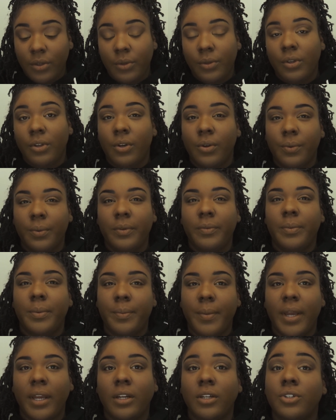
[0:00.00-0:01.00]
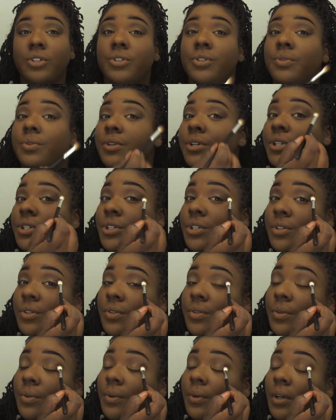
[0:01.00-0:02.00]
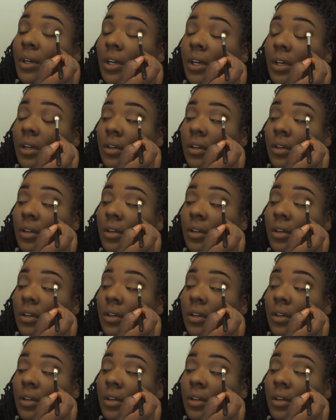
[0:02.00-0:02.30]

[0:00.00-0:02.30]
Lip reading: we've been making sure to